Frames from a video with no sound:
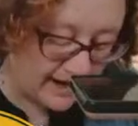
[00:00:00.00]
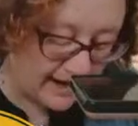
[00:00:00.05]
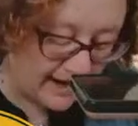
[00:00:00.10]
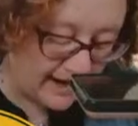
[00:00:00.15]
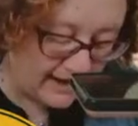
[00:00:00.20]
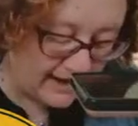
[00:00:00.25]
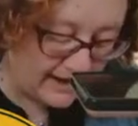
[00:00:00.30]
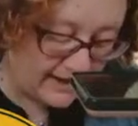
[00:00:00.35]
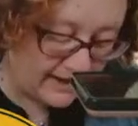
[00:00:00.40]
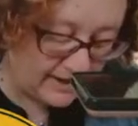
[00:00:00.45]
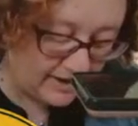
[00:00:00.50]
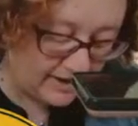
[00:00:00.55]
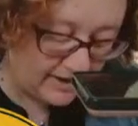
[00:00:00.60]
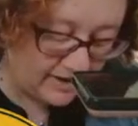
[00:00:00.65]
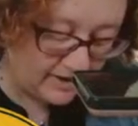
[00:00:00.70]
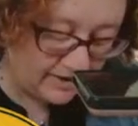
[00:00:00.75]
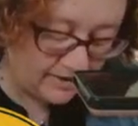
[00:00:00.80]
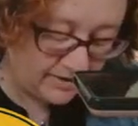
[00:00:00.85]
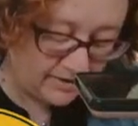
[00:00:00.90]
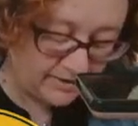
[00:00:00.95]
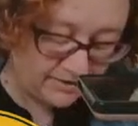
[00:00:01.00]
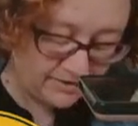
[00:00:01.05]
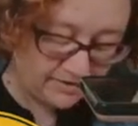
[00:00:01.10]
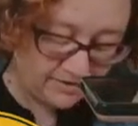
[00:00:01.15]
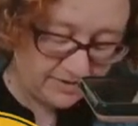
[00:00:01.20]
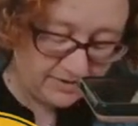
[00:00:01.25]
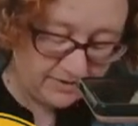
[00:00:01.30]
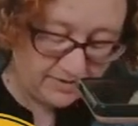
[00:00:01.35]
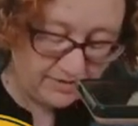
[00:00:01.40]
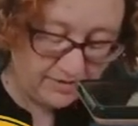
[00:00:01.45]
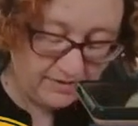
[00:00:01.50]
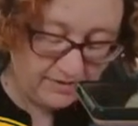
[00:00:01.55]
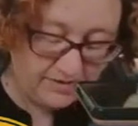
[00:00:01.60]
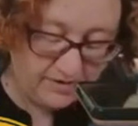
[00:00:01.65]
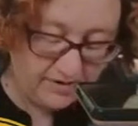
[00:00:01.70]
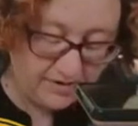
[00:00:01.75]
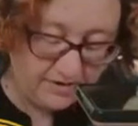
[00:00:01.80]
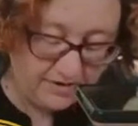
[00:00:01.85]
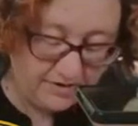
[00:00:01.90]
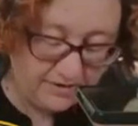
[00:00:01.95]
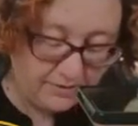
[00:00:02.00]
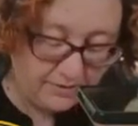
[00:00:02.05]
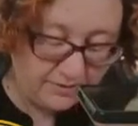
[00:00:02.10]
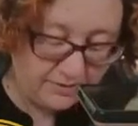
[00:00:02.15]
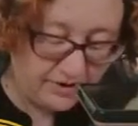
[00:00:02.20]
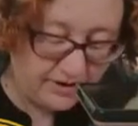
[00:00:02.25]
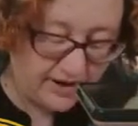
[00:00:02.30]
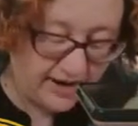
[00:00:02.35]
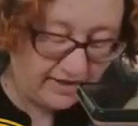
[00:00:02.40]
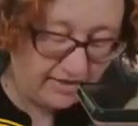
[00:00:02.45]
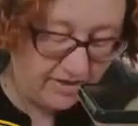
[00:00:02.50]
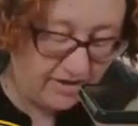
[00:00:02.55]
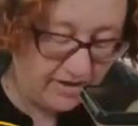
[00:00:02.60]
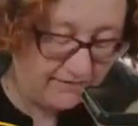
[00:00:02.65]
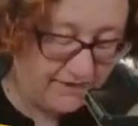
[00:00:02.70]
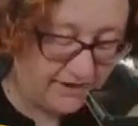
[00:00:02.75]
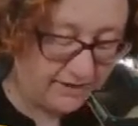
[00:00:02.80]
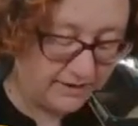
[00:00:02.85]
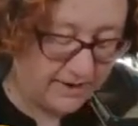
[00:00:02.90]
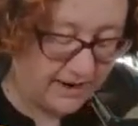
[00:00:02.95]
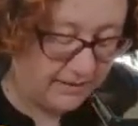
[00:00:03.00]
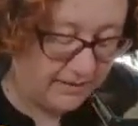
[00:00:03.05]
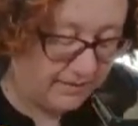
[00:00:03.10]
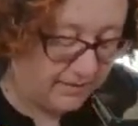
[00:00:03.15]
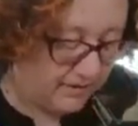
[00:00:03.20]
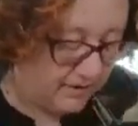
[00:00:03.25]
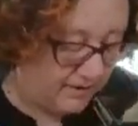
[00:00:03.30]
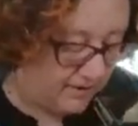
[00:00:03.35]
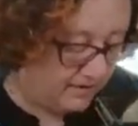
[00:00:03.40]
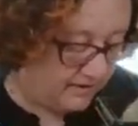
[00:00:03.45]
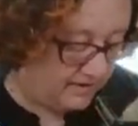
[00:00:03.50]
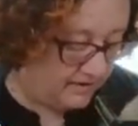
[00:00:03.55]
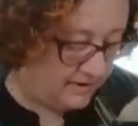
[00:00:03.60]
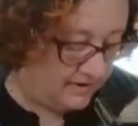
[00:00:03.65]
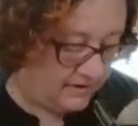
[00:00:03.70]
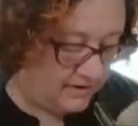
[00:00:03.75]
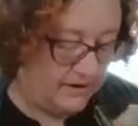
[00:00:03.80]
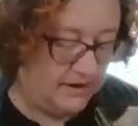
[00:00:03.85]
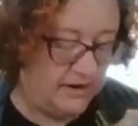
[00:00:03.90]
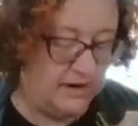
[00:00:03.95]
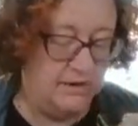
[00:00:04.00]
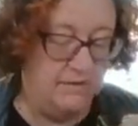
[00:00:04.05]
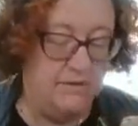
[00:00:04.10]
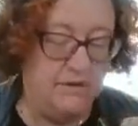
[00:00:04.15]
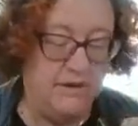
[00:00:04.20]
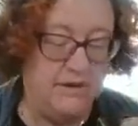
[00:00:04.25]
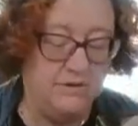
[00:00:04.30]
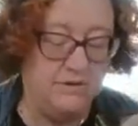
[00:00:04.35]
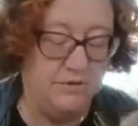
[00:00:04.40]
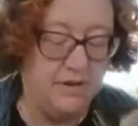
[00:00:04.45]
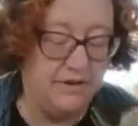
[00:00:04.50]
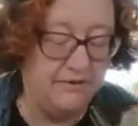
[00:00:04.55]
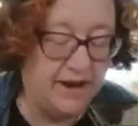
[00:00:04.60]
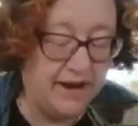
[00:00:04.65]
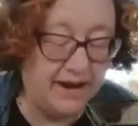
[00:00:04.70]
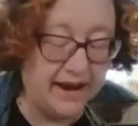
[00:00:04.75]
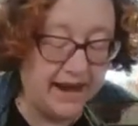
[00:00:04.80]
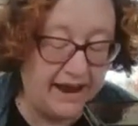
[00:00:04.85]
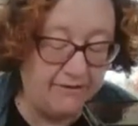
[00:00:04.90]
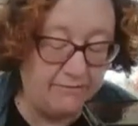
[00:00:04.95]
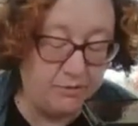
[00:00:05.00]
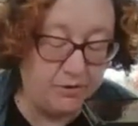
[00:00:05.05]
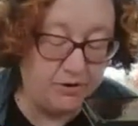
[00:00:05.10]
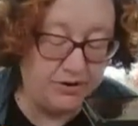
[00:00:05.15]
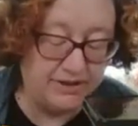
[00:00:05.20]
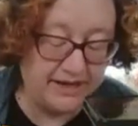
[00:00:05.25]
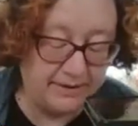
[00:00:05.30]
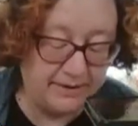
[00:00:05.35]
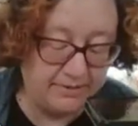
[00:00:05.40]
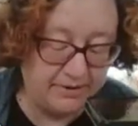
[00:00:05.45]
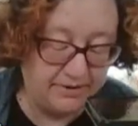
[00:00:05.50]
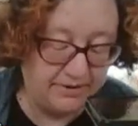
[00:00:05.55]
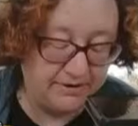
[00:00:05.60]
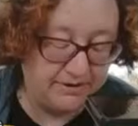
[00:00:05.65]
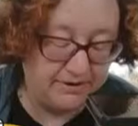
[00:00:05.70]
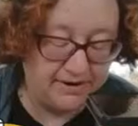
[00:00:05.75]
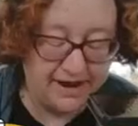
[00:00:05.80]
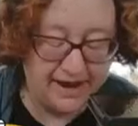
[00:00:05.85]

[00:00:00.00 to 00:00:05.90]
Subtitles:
on here. Oh, so pretty. I love this paper. I really do love it. And I have more samples.